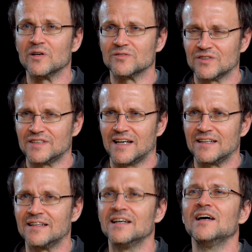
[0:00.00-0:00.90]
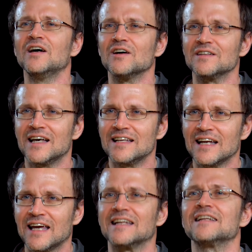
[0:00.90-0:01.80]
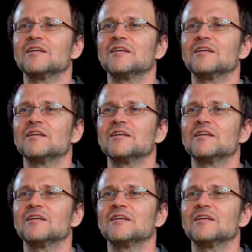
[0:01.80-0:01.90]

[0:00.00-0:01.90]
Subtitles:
of society. On the other hand,